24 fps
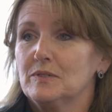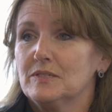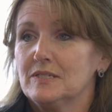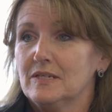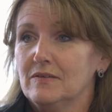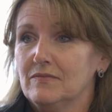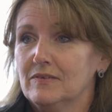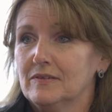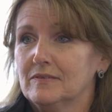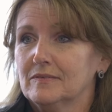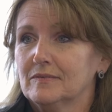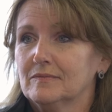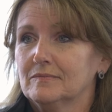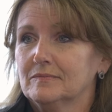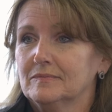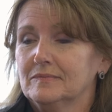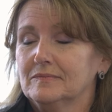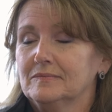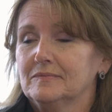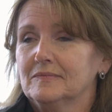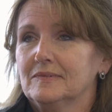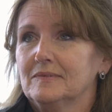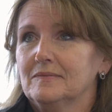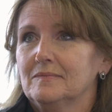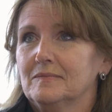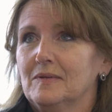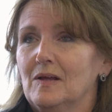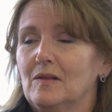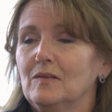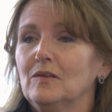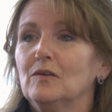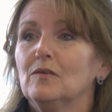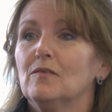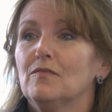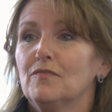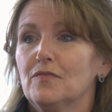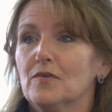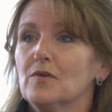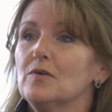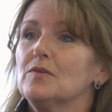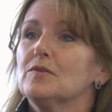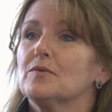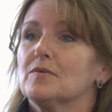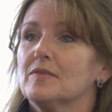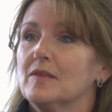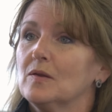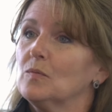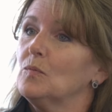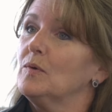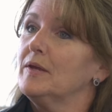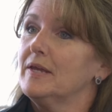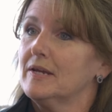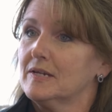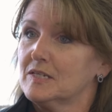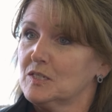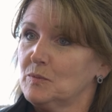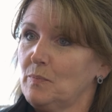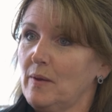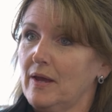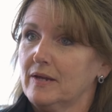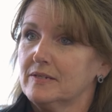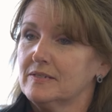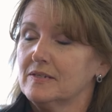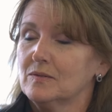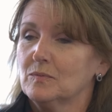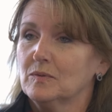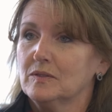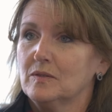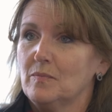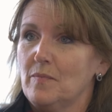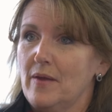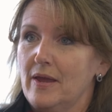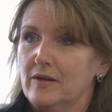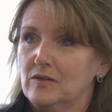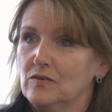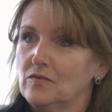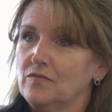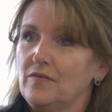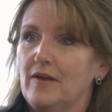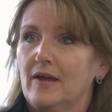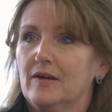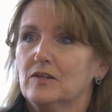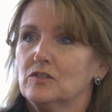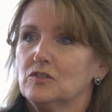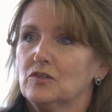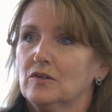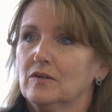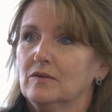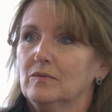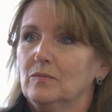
is even a little further than we expected with the manufacturer.